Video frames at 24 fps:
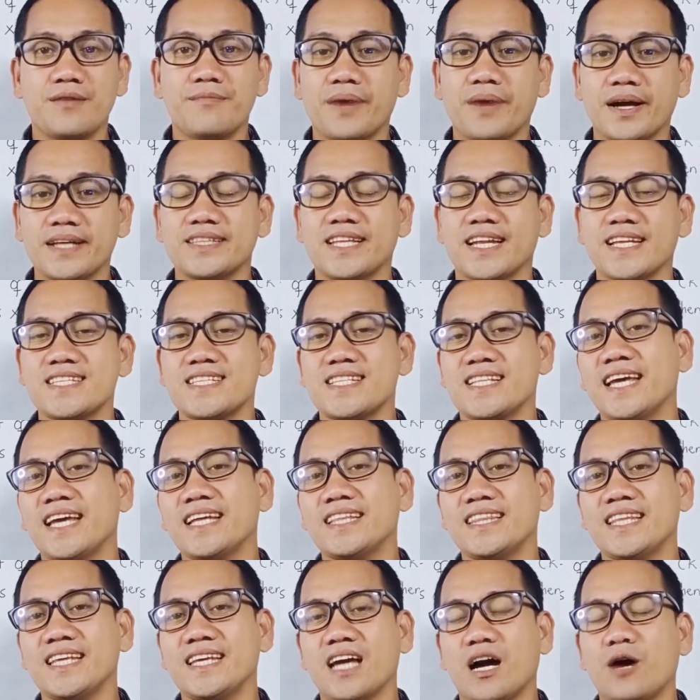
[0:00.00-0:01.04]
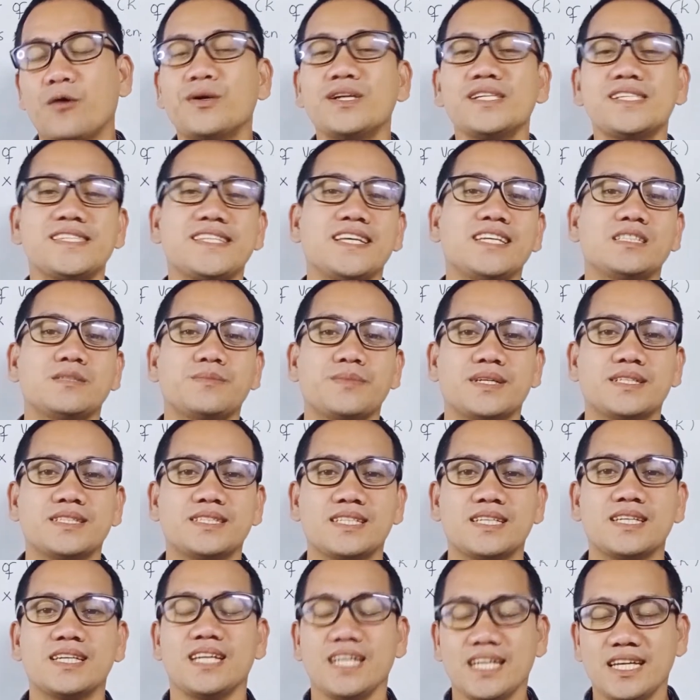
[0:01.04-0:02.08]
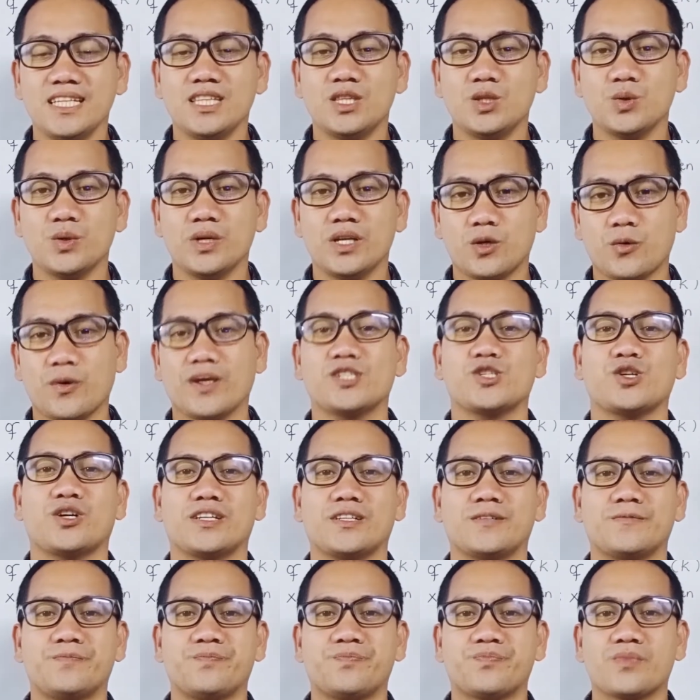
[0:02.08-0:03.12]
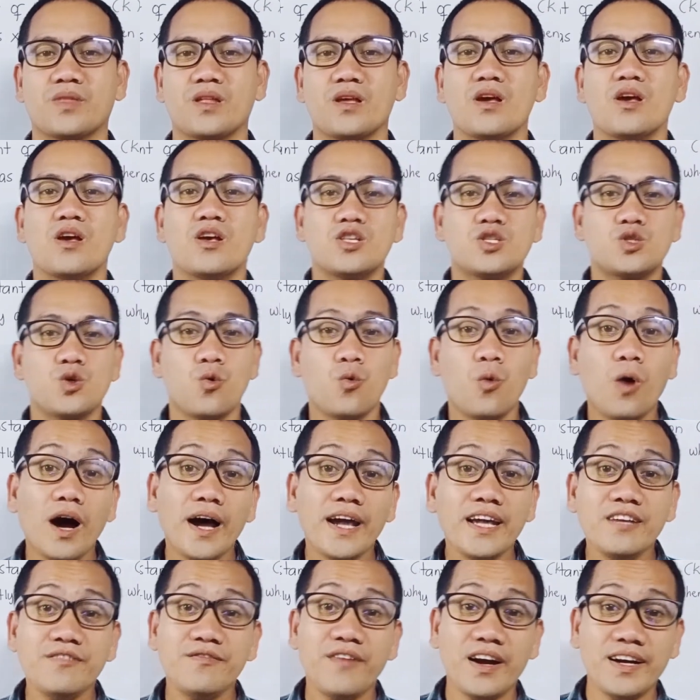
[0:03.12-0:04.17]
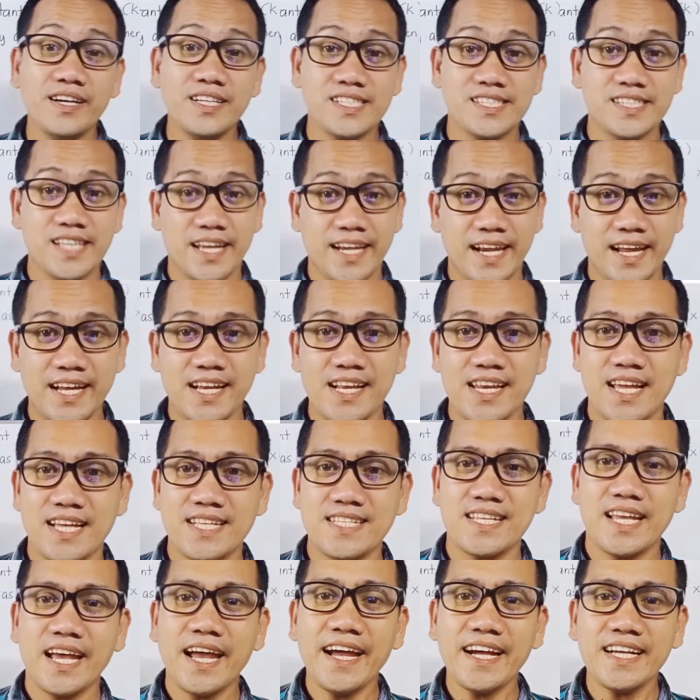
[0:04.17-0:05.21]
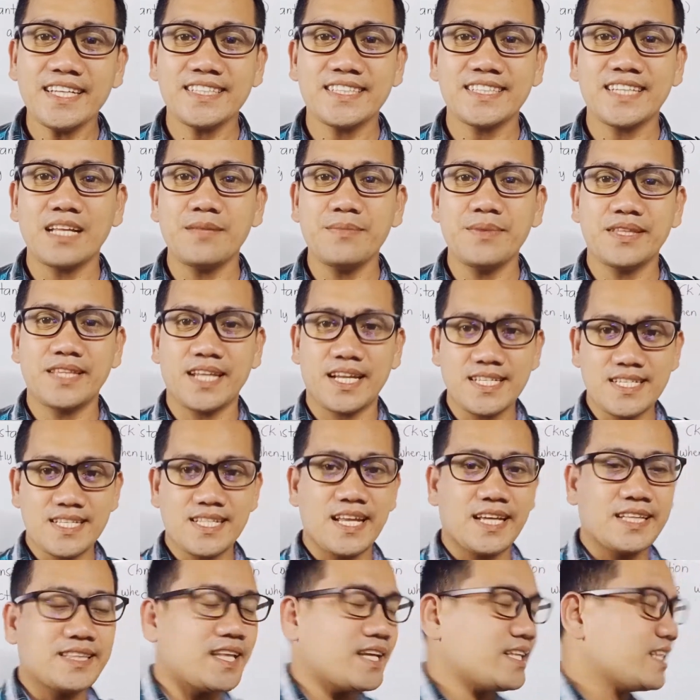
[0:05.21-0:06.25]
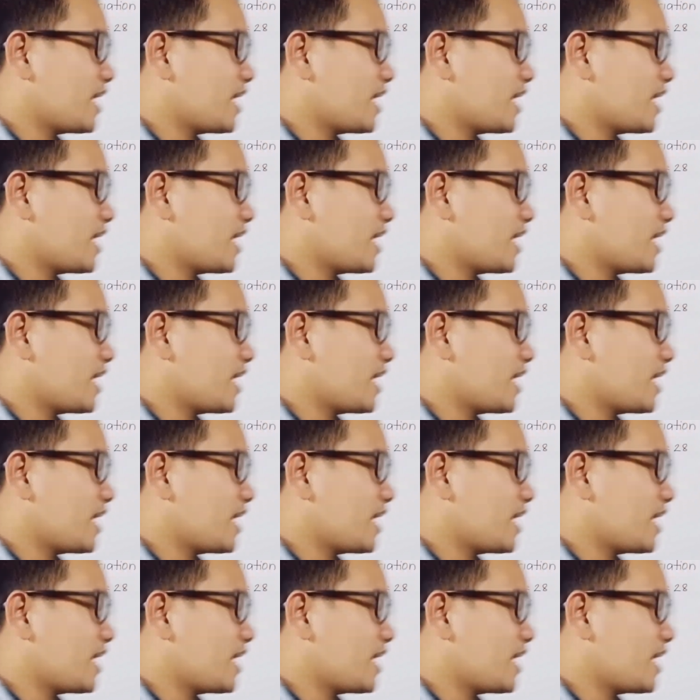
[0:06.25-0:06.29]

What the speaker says: by translating our statement into equation. So y varies directly as x can be translated